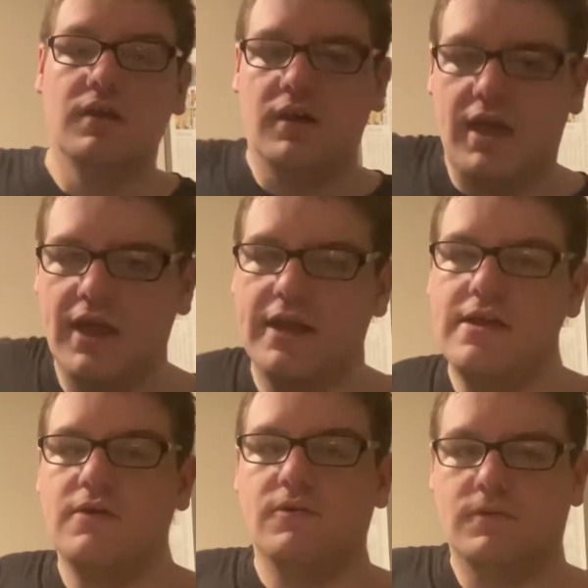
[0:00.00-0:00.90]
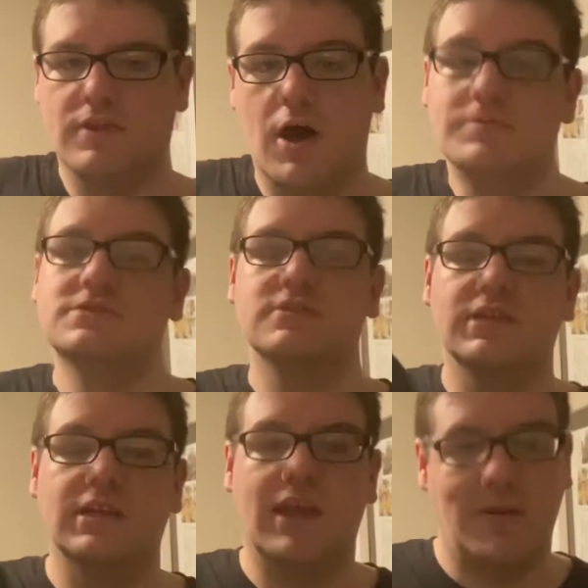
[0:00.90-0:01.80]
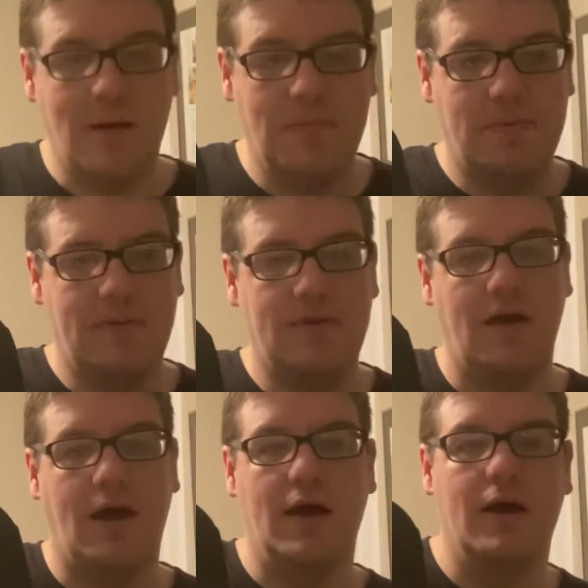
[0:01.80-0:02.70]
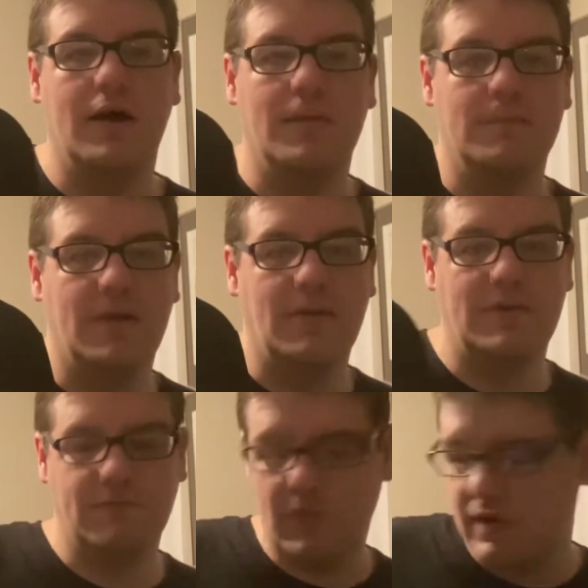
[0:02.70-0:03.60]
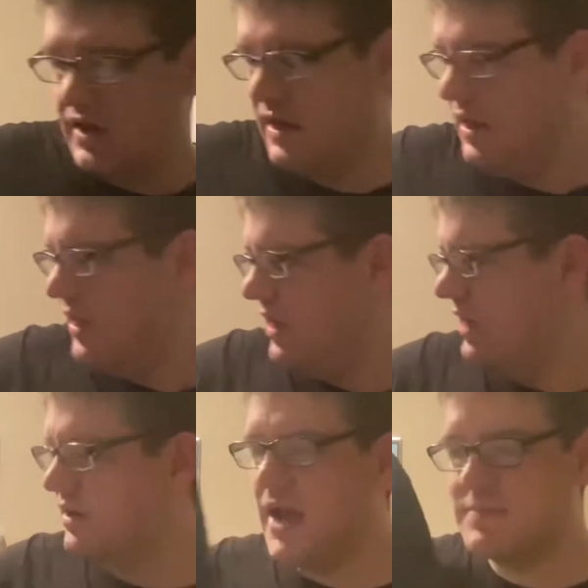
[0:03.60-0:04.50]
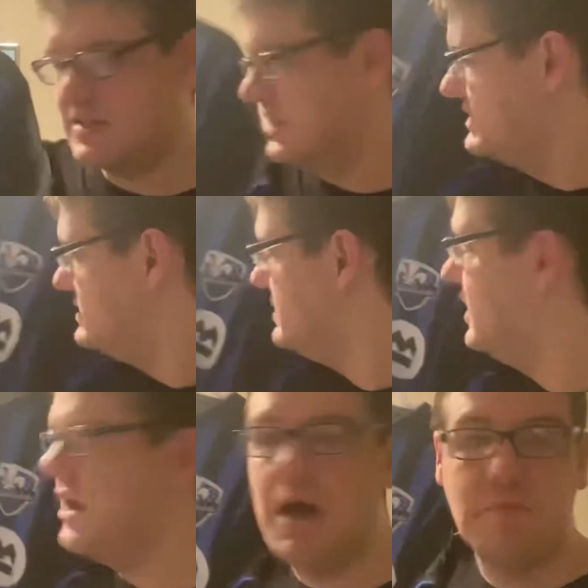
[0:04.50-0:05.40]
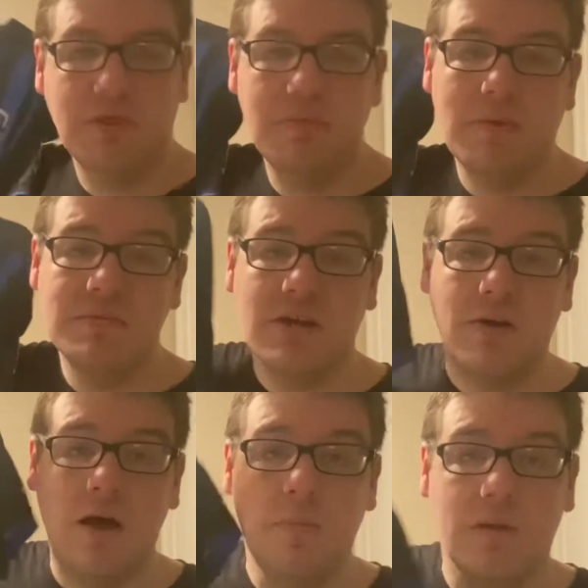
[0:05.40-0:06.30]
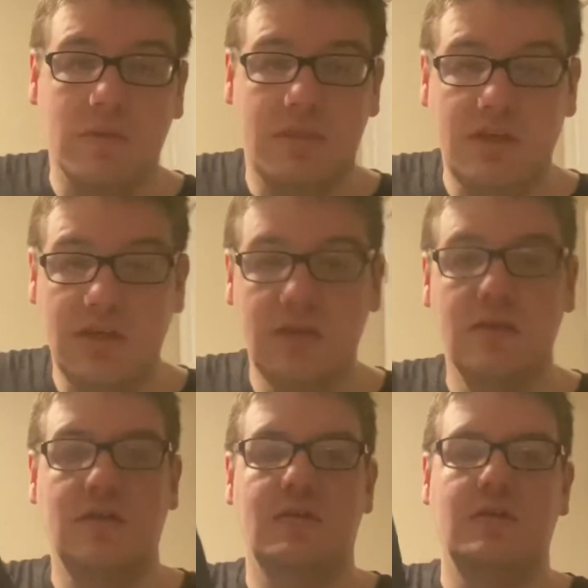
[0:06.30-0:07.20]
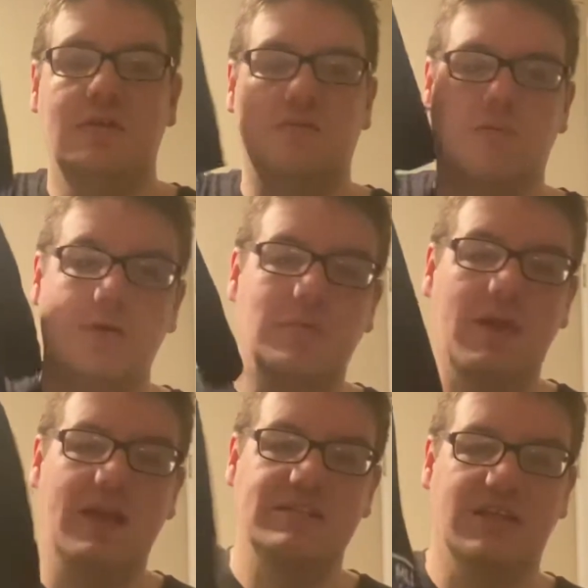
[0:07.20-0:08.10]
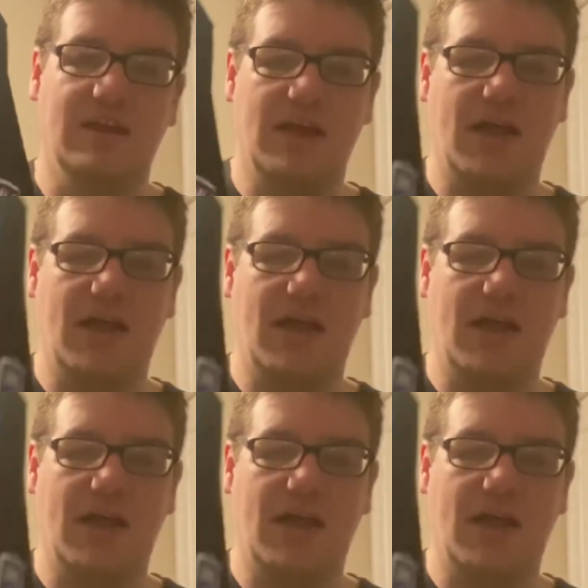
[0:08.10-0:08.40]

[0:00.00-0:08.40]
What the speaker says: when the opportunity came up, I went for it and grabbed this. I'm really bummed out about the rebrand. I